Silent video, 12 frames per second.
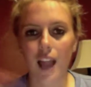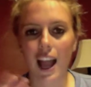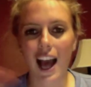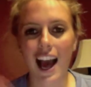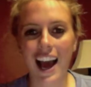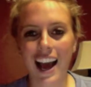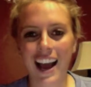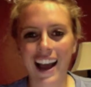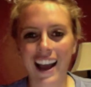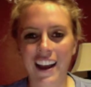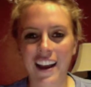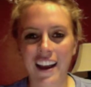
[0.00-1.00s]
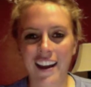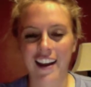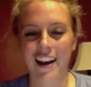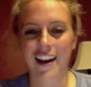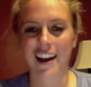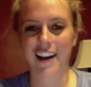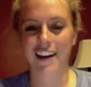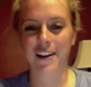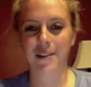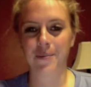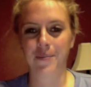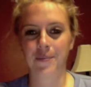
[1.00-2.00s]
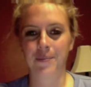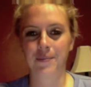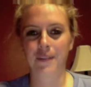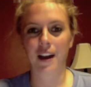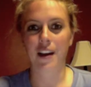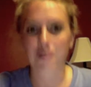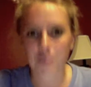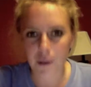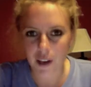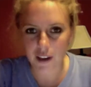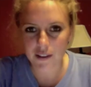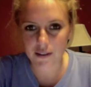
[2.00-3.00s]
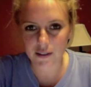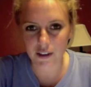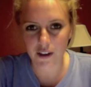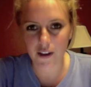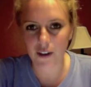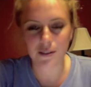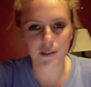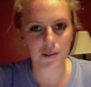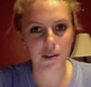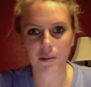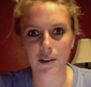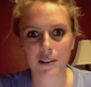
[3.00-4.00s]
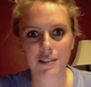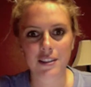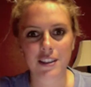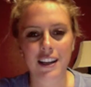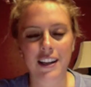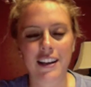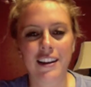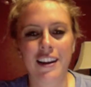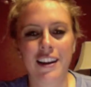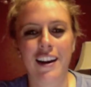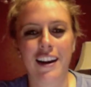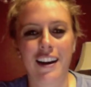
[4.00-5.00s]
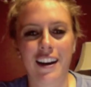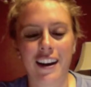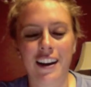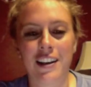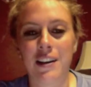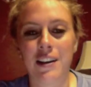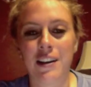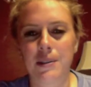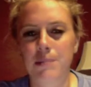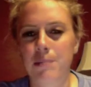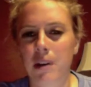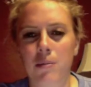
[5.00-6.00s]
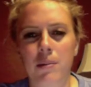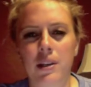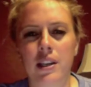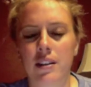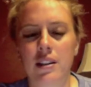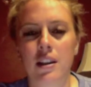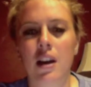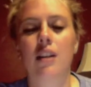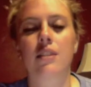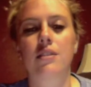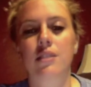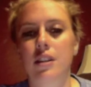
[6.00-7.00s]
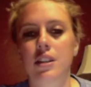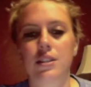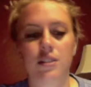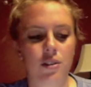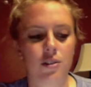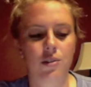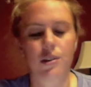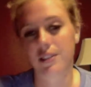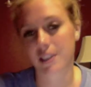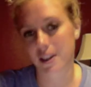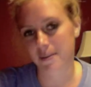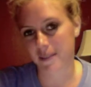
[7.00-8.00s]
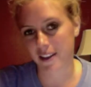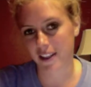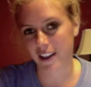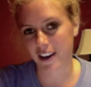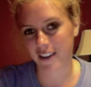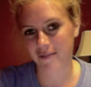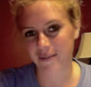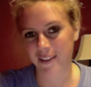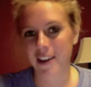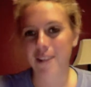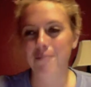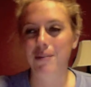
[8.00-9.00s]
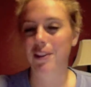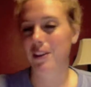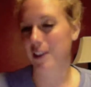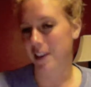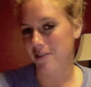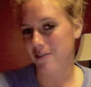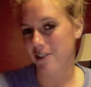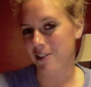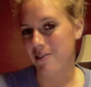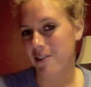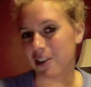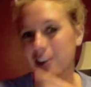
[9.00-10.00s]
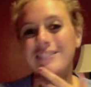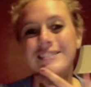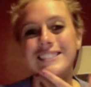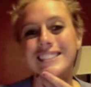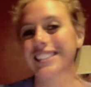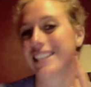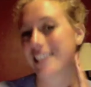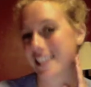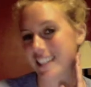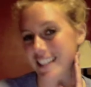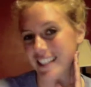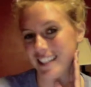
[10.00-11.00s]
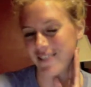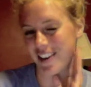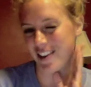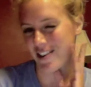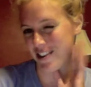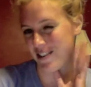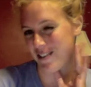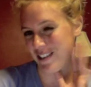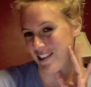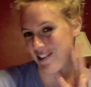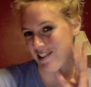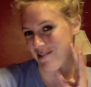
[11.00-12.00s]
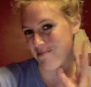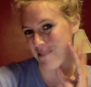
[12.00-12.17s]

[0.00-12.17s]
Hi. I hope you guys are all doing well today. I know it's probably not as good as usual because I'm not there, but lucky for you all, you get to see me on YouTube.